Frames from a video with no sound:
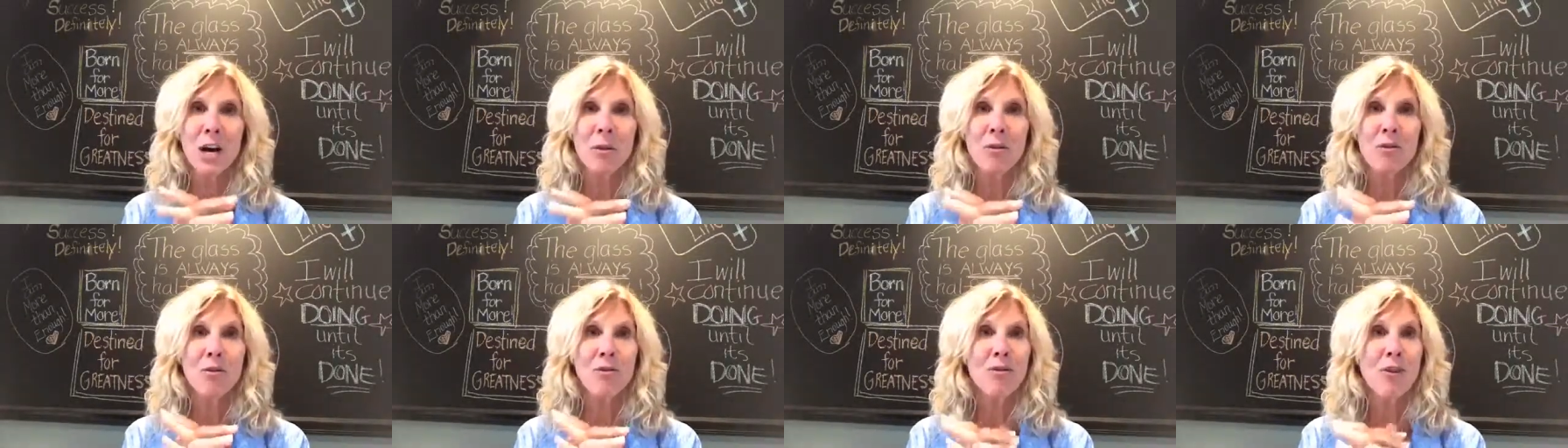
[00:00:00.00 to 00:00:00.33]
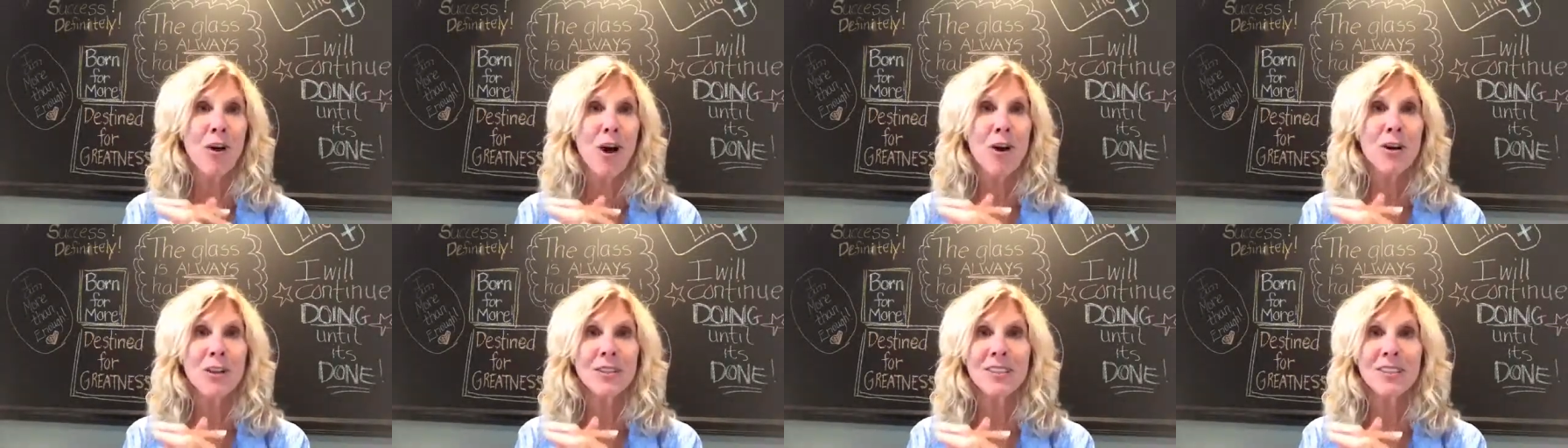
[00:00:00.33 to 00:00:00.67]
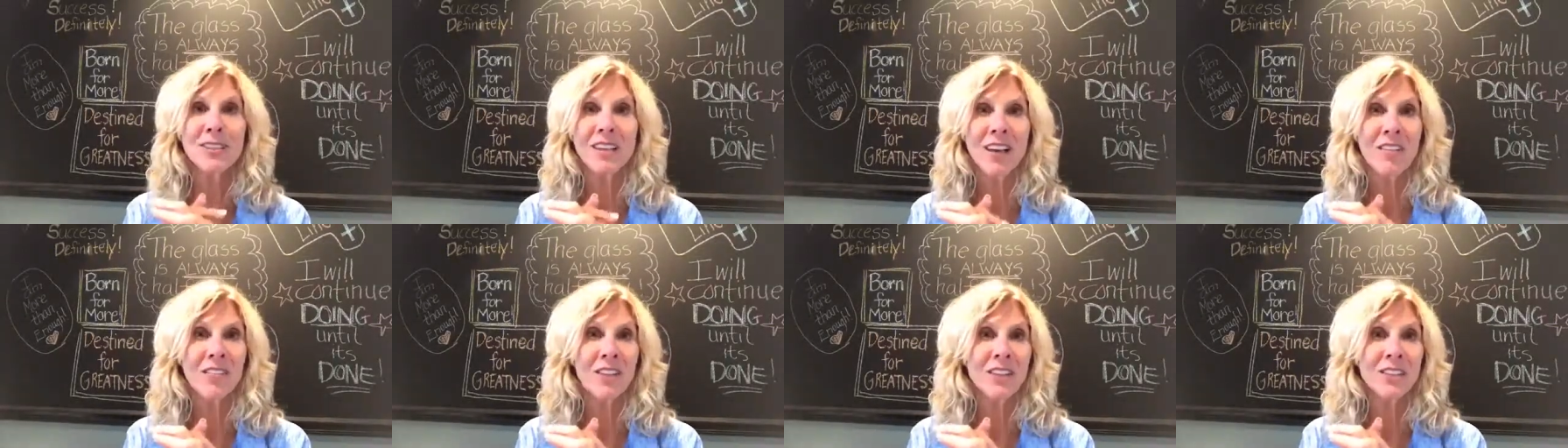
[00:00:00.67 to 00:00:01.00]
fall
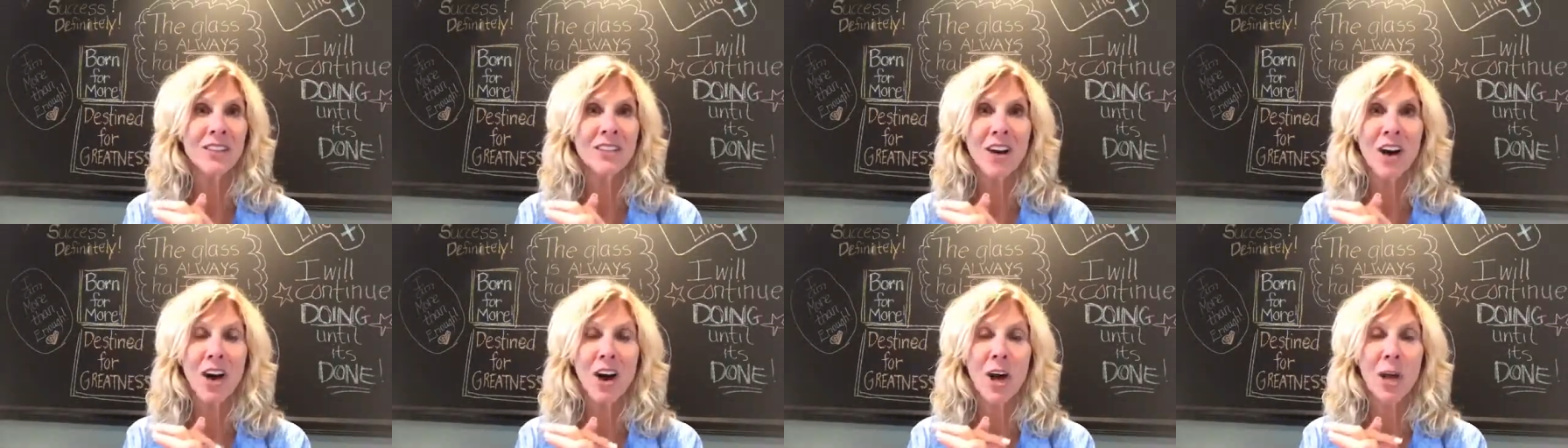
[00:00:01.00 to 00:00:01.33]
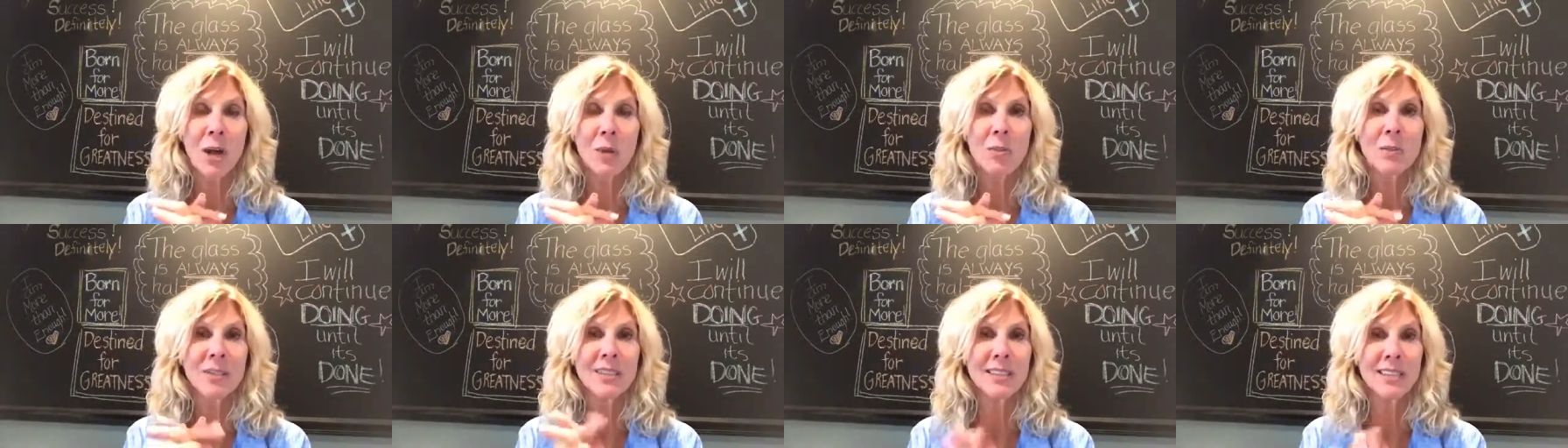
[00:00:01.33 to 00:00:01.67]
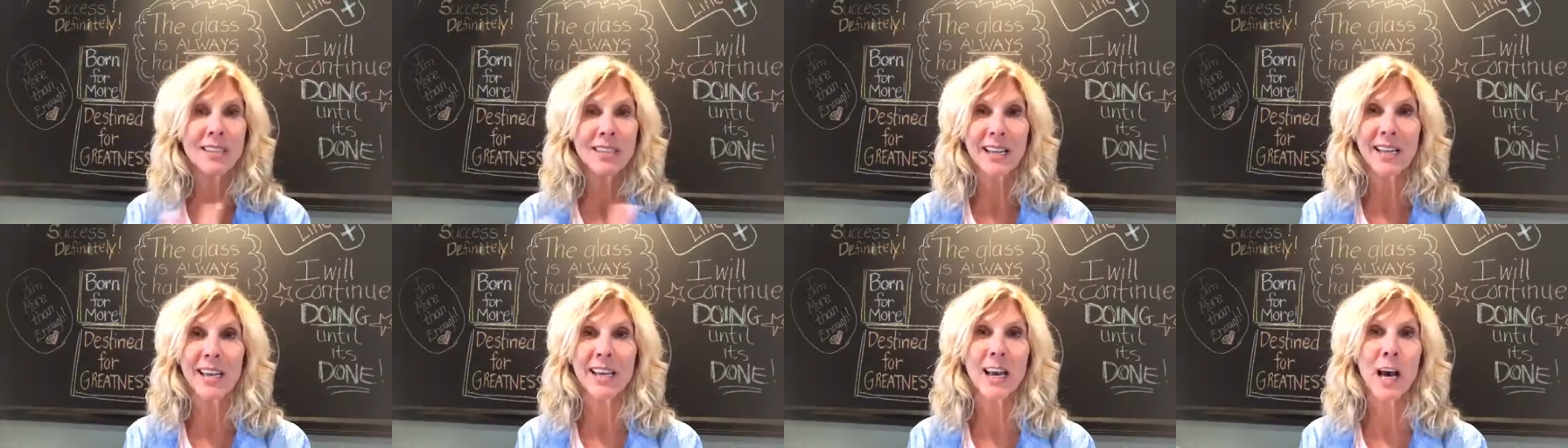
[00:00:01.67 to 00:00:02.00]
7 times,
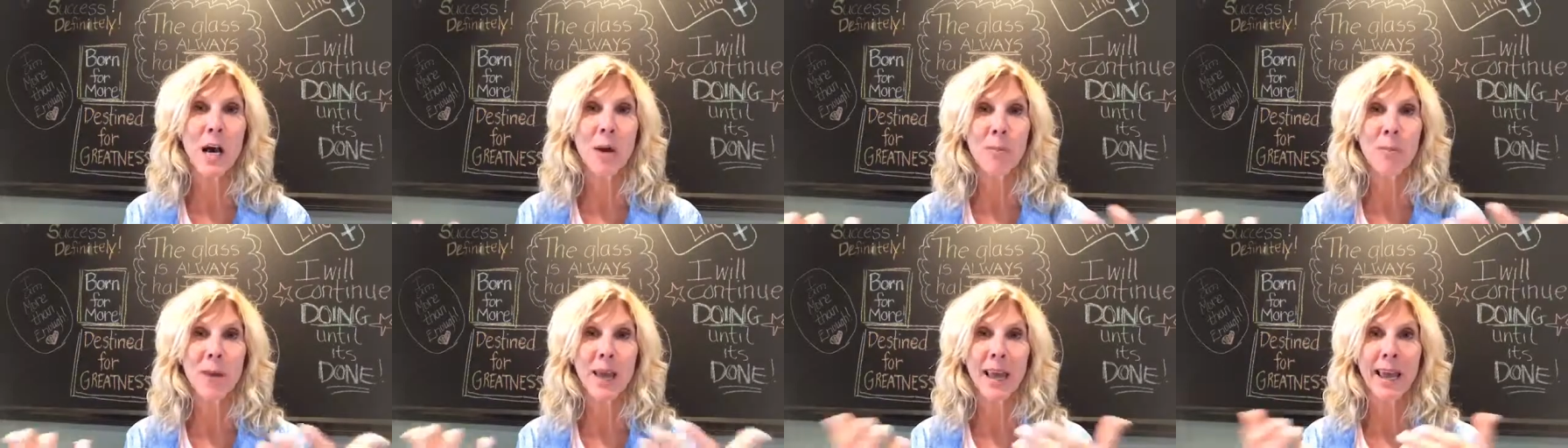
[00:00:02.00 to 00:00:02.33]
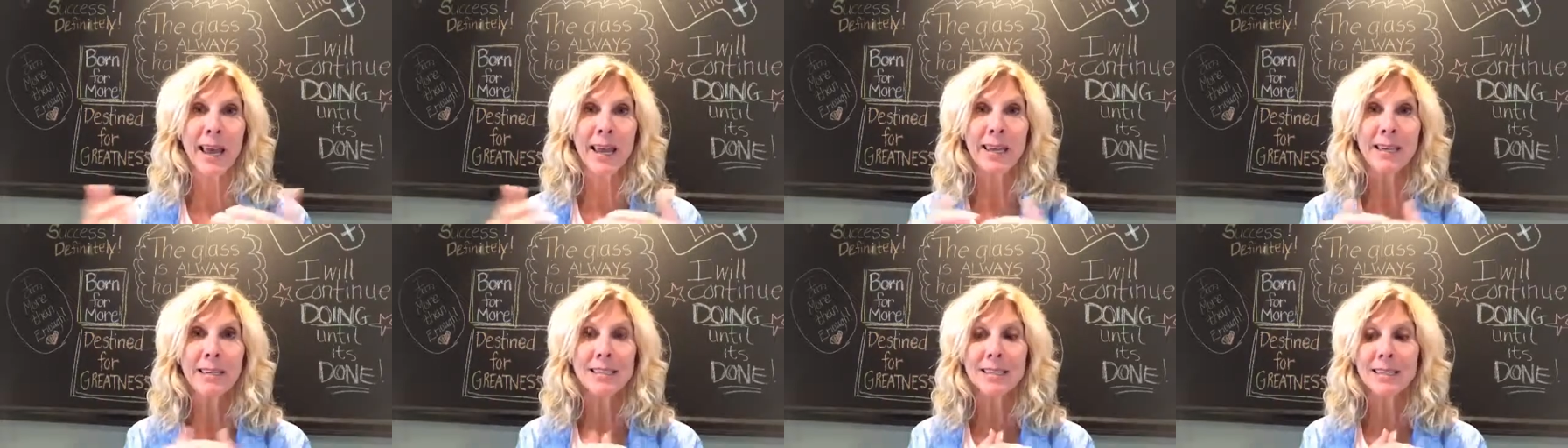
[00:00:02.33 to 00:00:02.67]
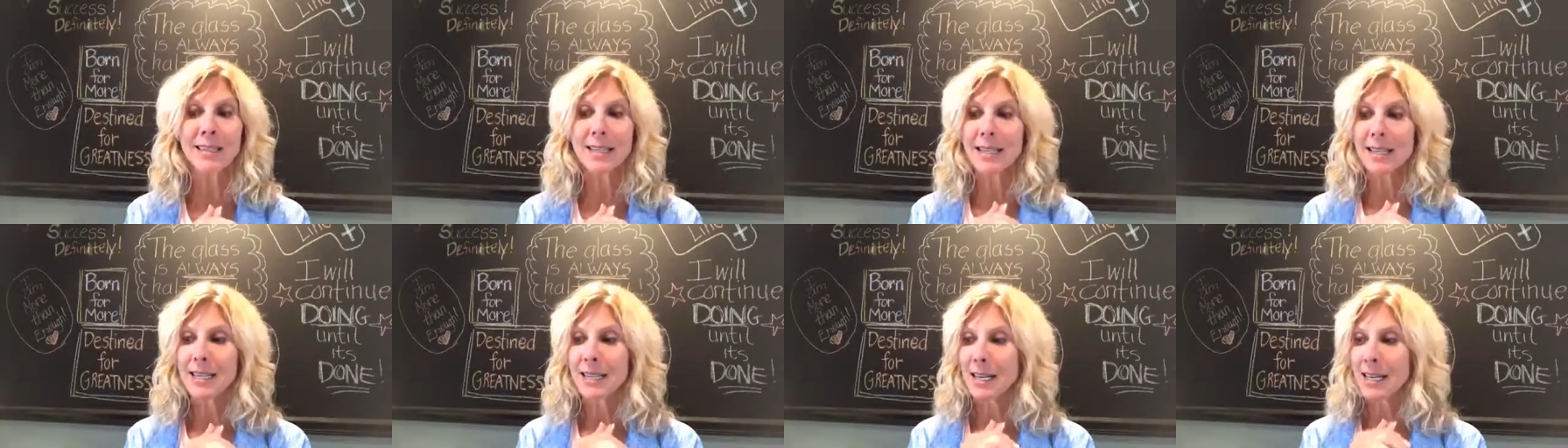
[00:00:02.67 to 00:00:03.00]
get up 8.
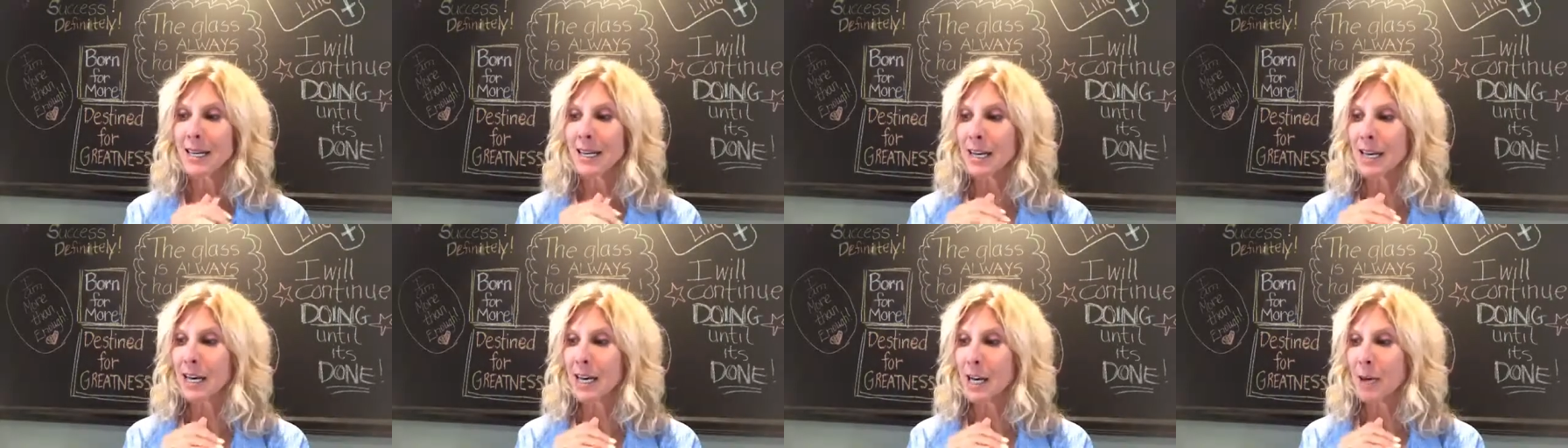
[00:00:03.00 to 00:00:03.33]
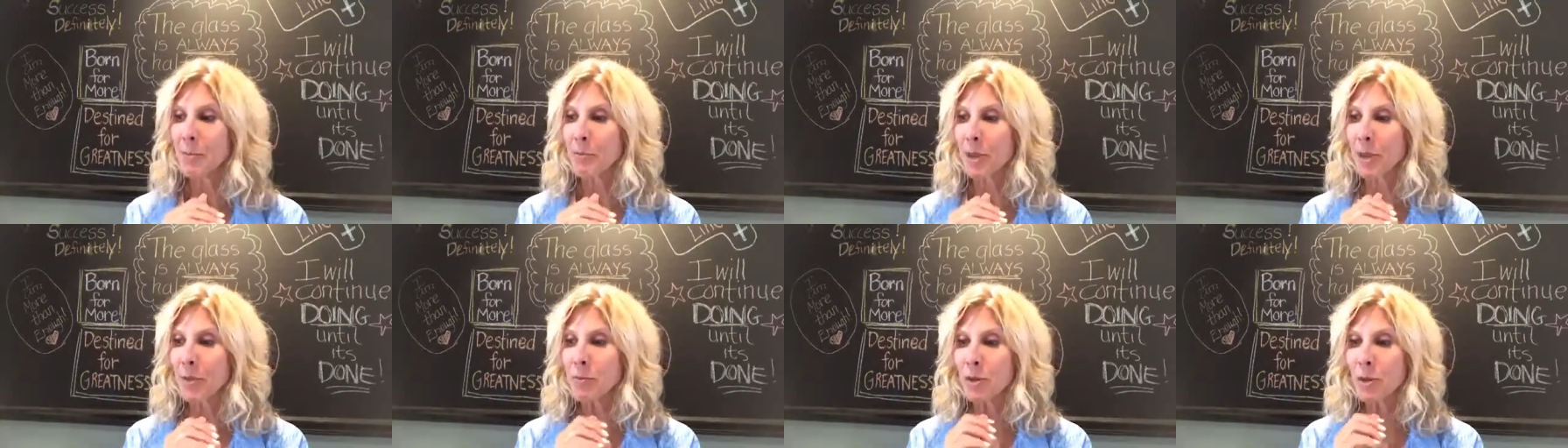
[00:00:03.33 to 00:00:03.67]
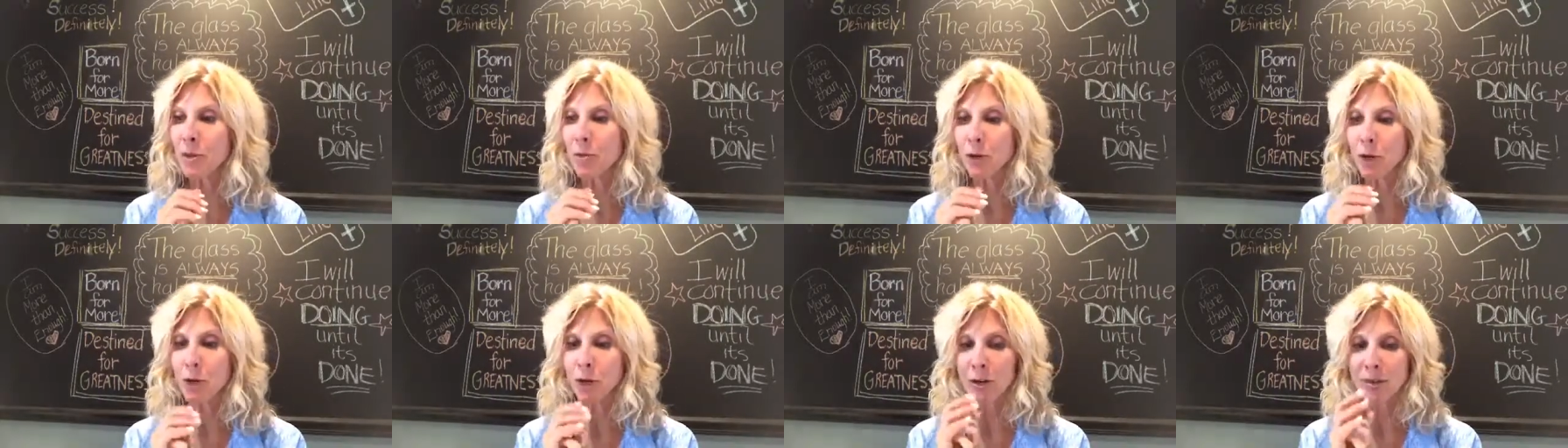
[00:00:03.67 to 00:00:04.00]
Maybe
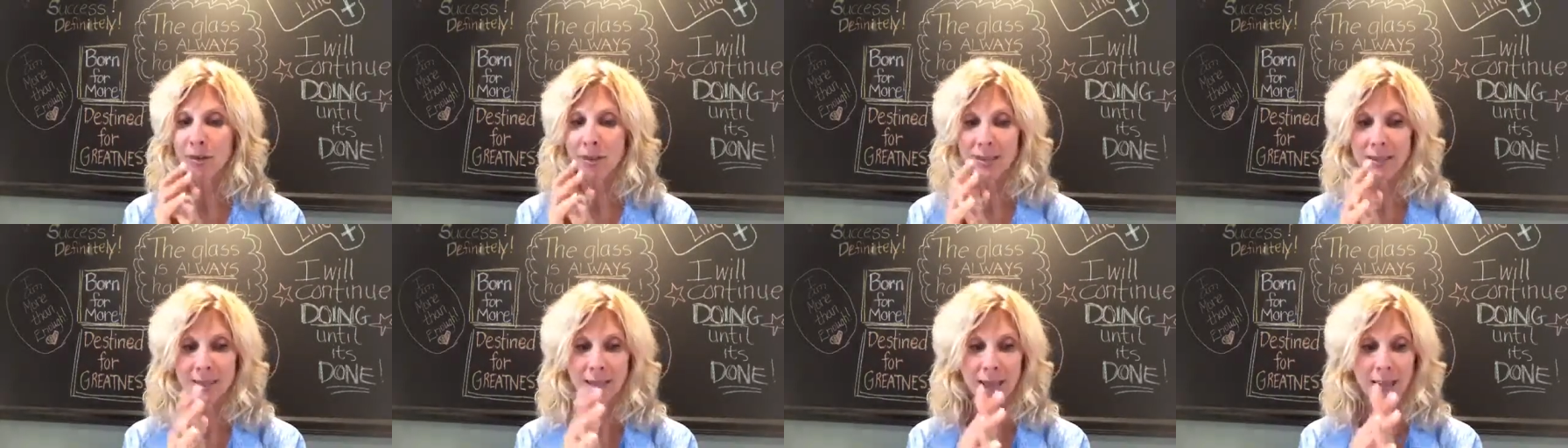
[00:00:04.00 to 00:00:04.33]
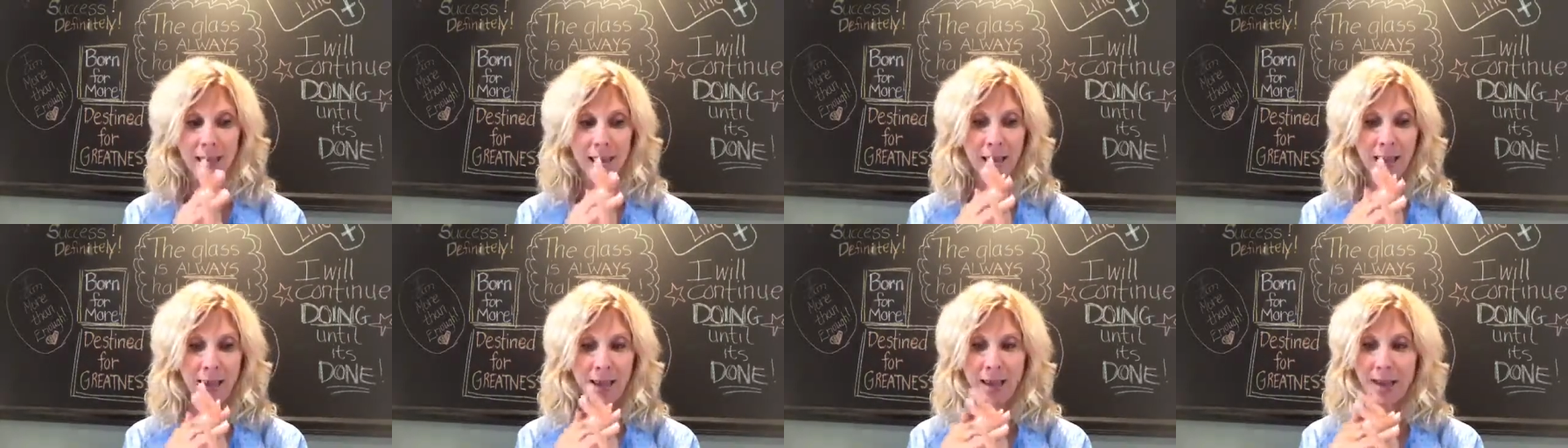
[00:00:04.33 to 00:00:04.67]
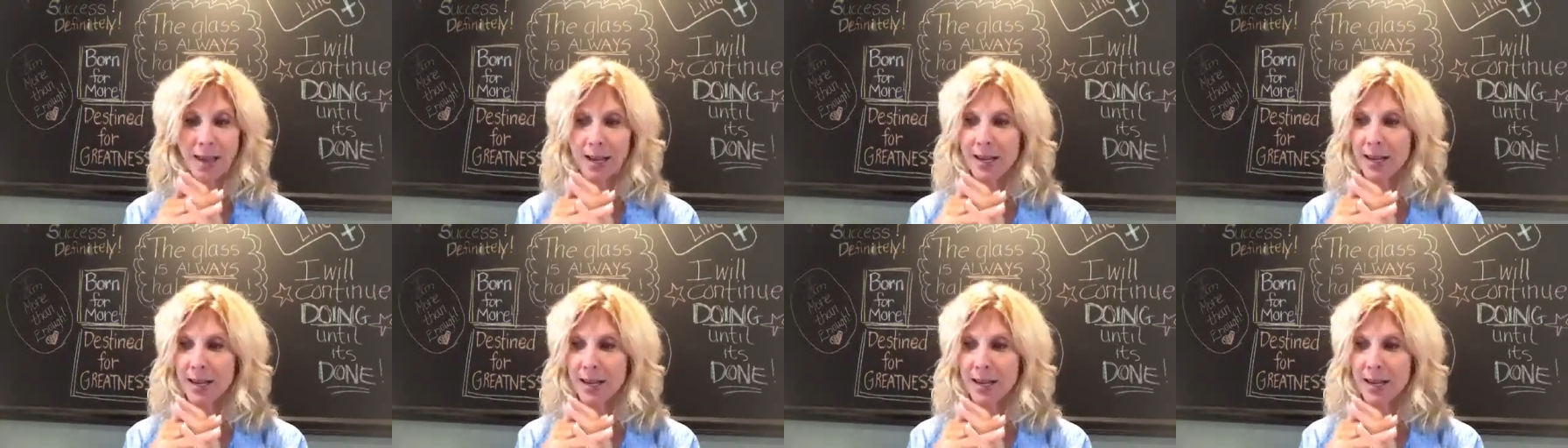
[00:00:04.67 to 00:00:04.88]
you've heard the saying,